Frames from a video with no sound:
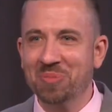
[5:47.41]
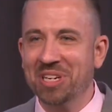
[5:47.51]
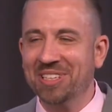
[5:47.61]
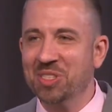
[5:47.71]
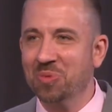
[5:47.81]
to be
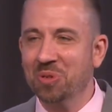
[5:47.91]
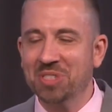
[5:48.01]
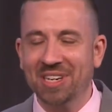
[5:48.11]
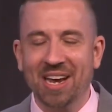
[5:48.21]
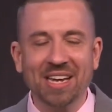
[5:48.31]
in this room
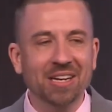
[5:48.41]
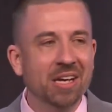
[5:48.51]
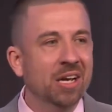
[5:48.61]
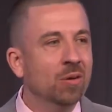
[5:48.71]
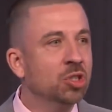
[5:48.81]
tonight,
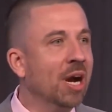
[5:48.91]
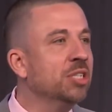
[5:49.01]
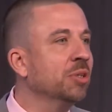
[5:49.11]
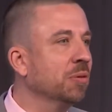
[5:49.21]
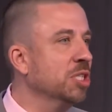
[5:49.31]
try
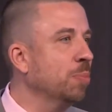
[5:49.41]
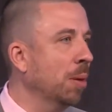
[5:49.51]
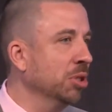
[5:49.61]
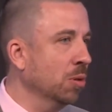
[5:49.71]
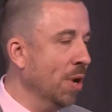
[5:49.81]
to increase
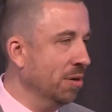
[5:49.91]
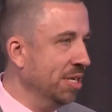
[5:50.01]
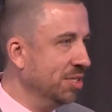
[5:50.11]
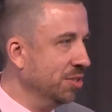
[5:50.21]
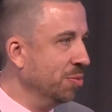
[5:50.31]
public
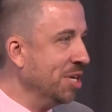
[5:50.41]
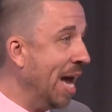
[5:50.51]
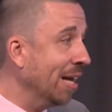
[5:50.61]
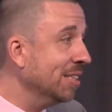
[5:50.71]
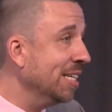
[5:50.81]
awareness. The
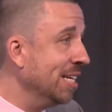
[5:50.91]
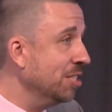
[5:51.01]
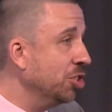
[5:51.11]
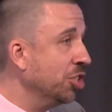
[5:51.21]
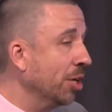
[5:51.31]
reality
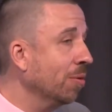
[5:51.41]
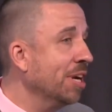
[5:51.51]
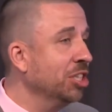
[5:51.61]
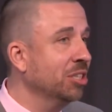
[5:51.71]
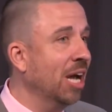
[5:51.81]
is
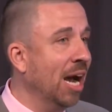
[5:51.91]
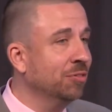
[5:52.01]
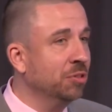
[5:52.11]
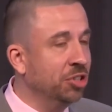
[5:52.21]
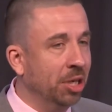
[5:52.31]
generation
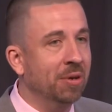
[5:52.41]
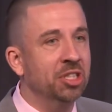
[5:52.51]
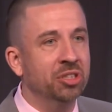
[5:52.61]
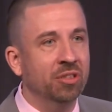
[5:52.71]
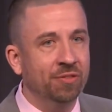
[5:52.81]
after
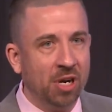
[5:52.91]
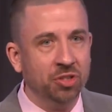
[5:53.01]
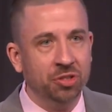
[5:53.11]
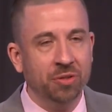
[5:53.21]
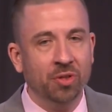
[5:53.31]
generation of
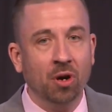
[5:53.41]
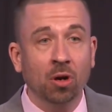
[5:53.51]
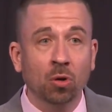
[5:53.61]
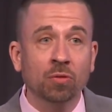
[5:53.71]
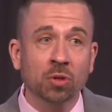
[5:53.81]
foster youth are
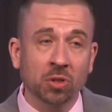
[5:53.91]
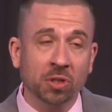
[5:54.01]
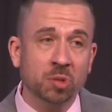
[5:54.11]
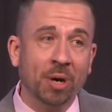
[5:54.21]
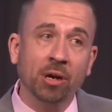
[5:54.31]

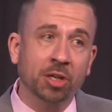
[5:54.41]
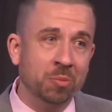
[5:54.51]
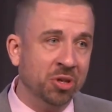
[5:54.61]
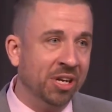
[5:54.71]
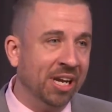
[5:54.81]
overlooked by our
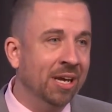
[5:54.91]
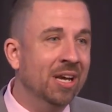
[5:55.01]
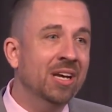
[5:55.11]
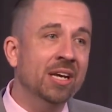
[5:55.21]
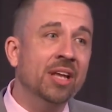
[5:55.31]
community,
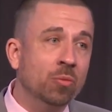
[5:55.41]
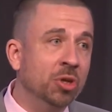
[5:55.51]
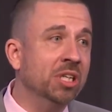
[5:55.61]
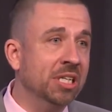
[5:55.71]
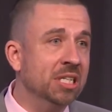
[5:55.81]
and that
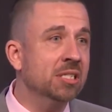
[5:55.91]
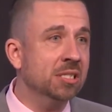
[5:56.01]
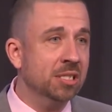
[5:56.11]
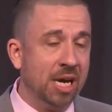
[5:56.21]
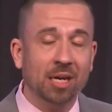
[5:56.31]
really needs to
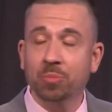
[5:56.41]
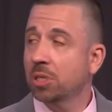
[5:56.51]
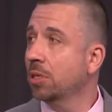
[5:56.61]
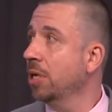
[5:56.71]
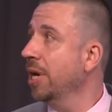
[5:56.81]
stop.
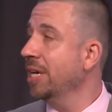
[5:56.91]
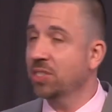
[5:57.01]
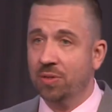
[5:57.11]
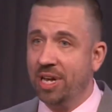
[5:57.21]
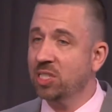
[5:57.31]
And
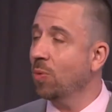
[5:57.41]
so that's